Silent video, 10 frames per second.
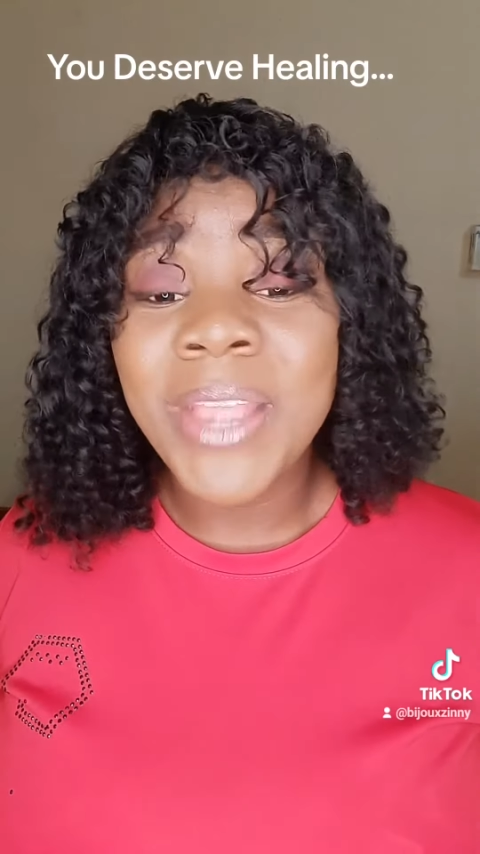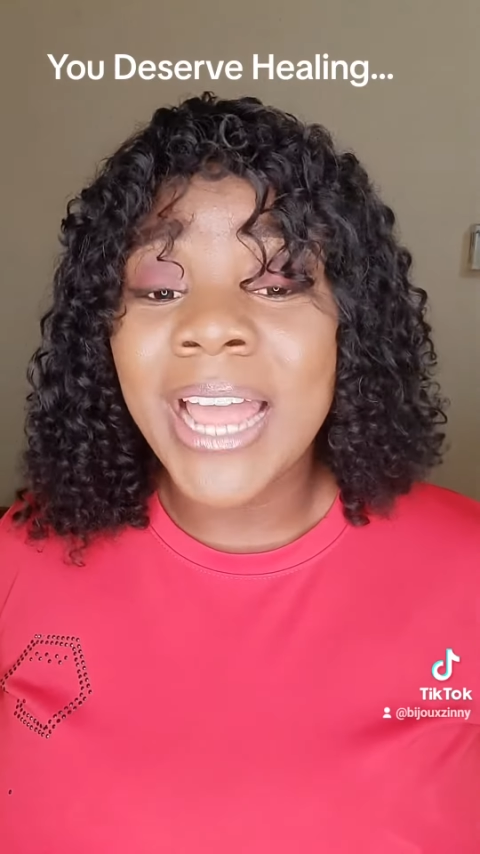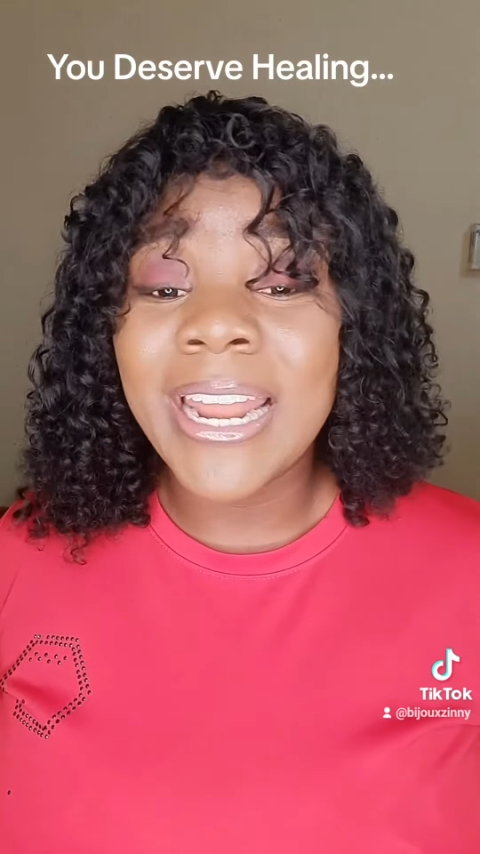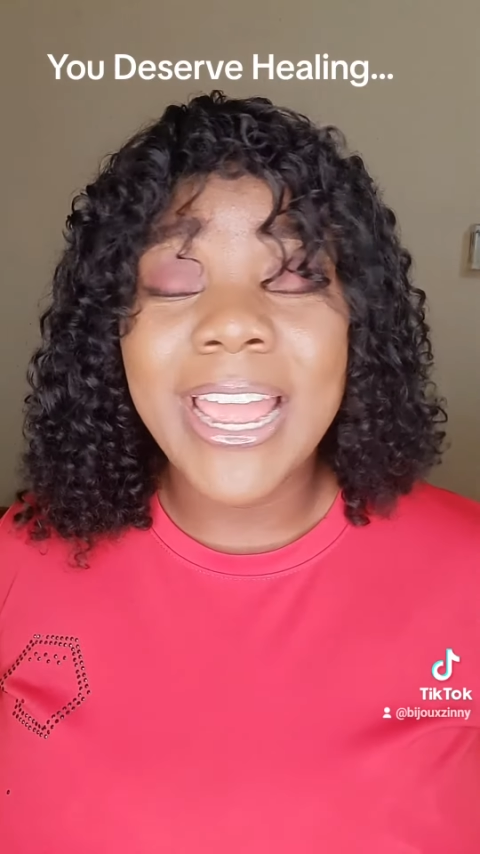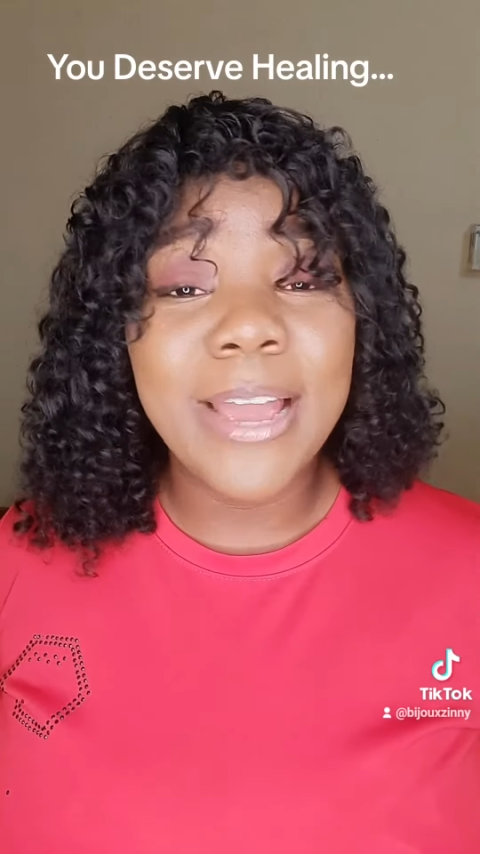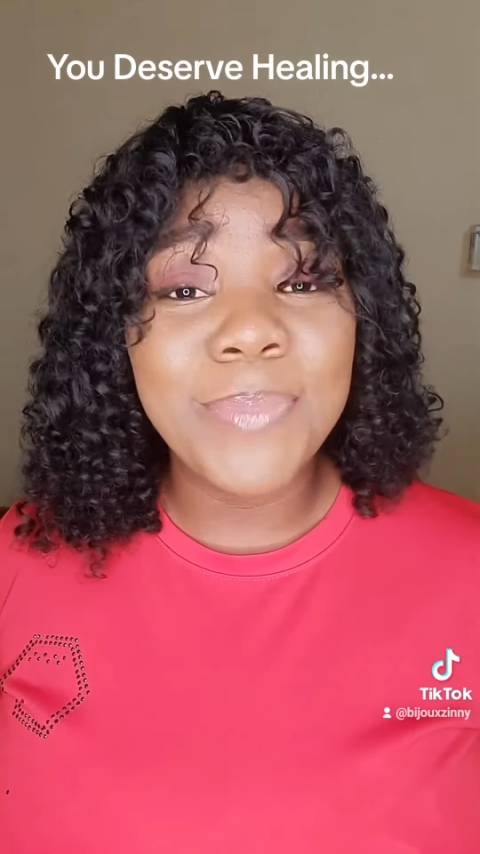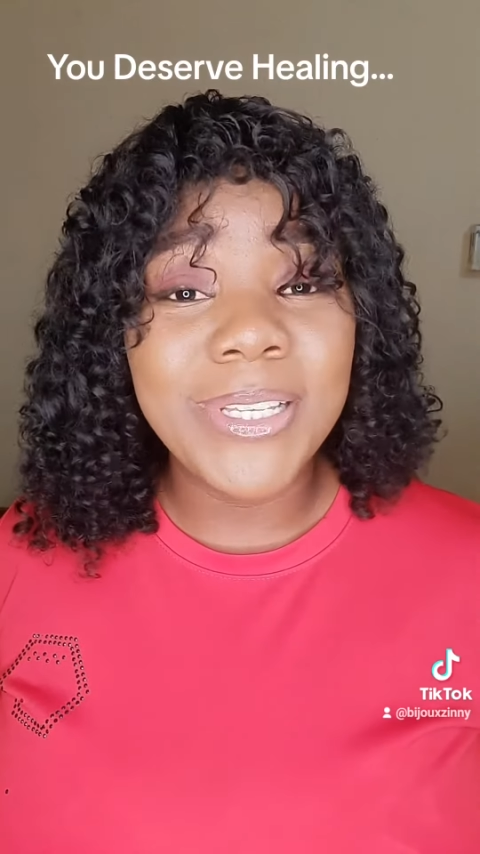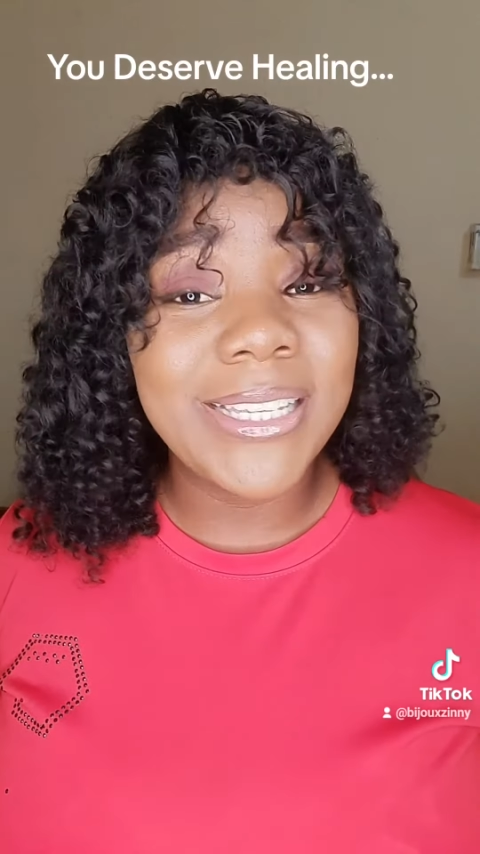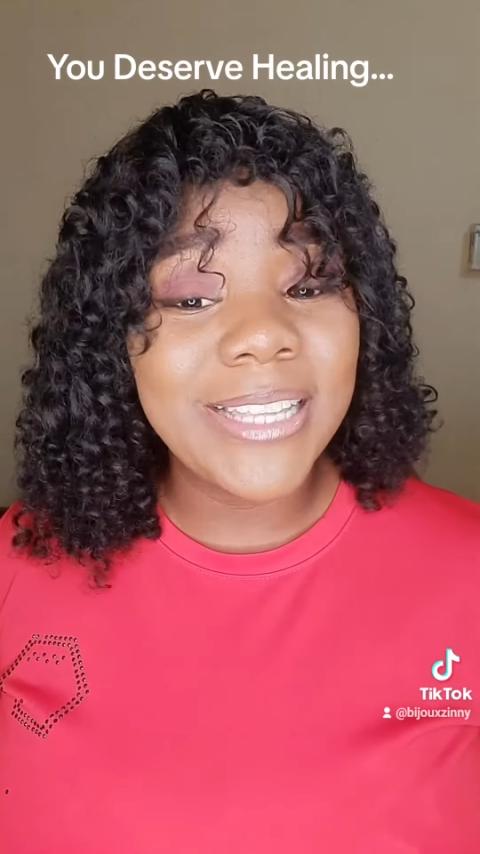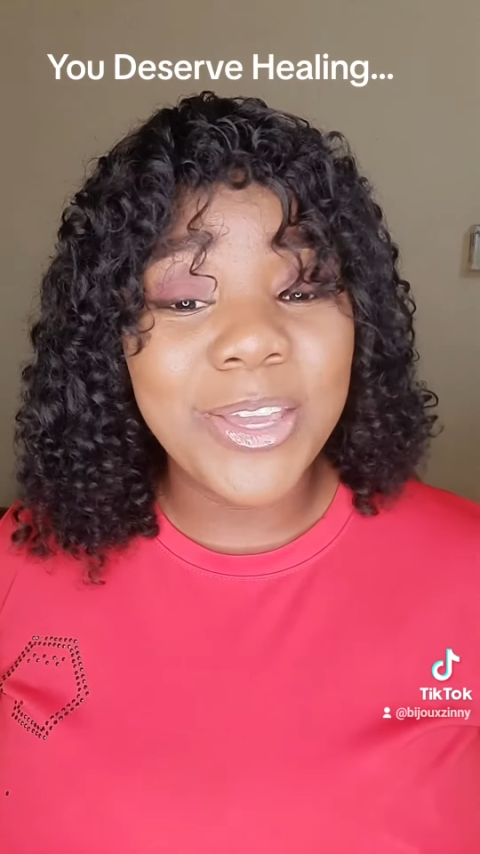And I am
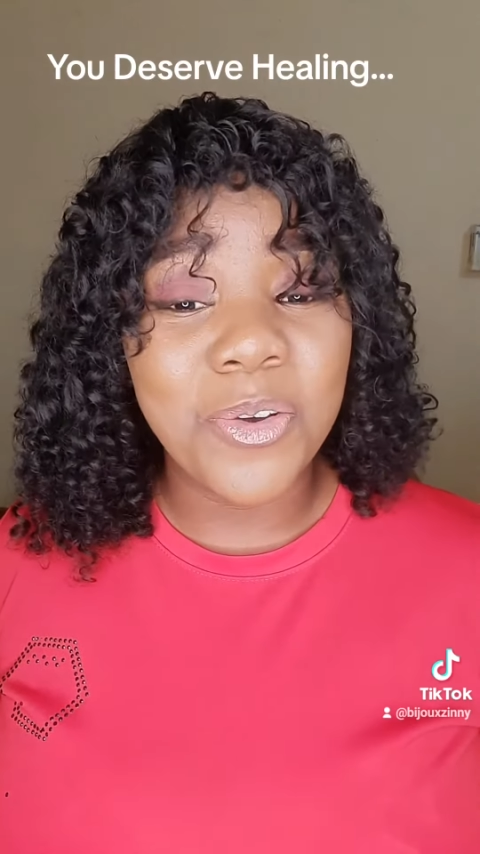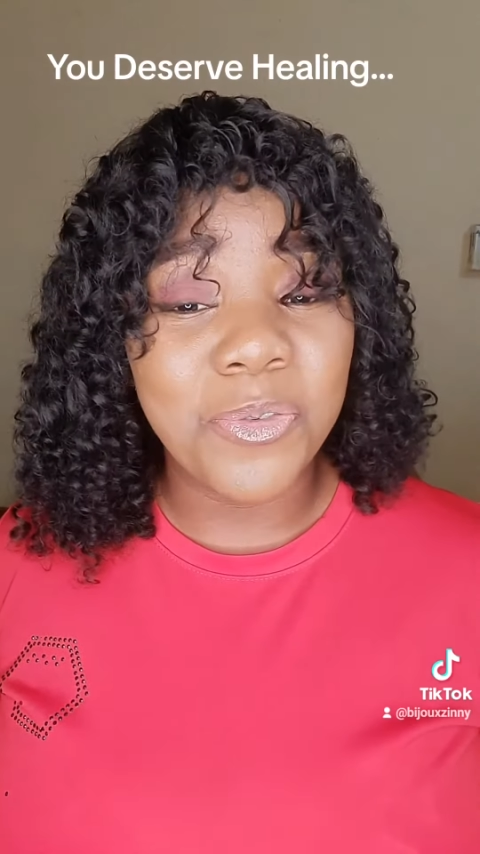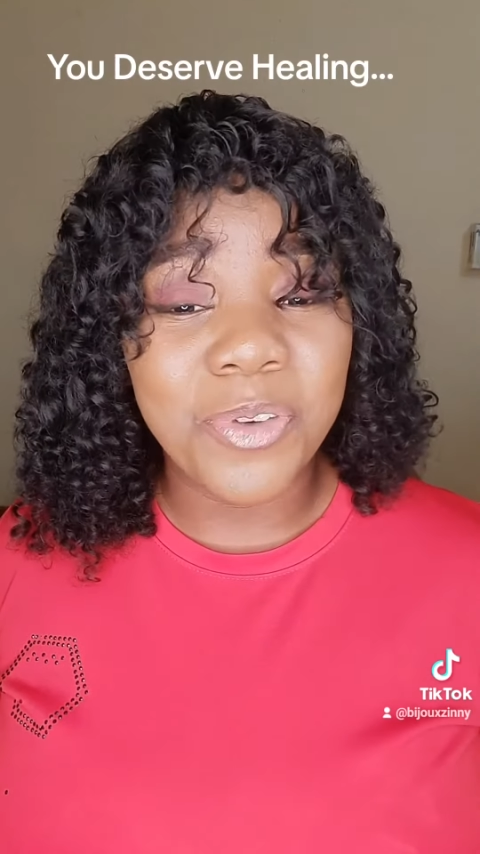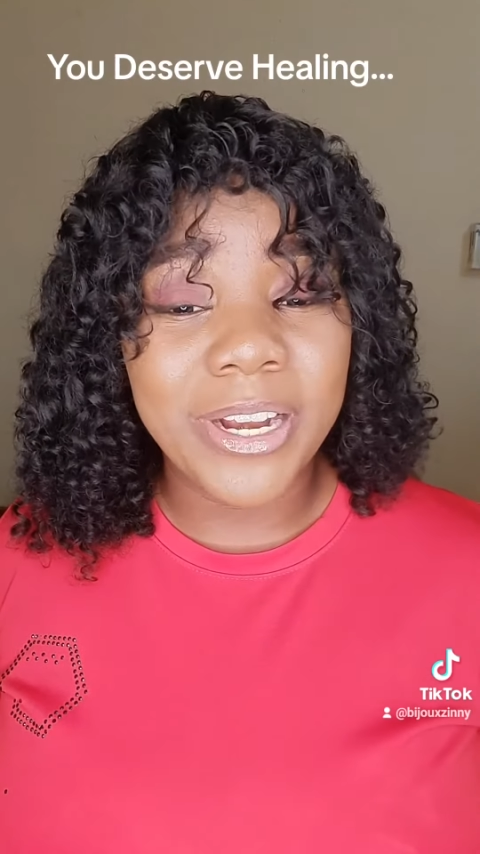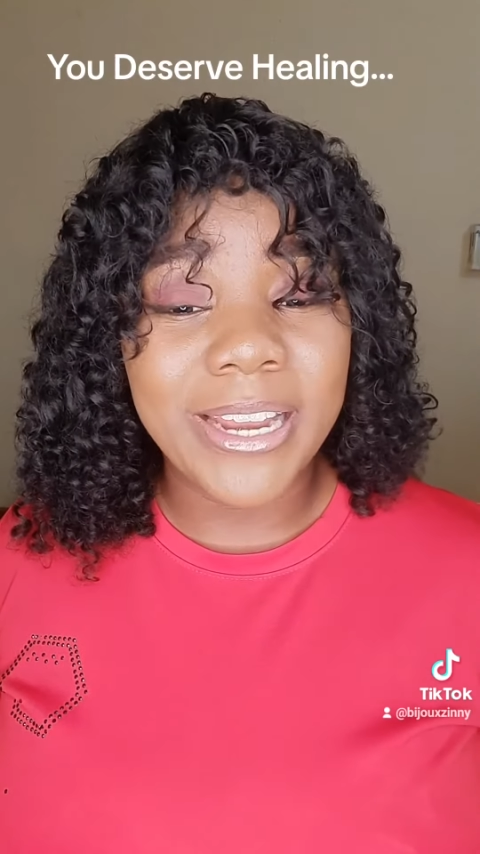Ezinne, your friend.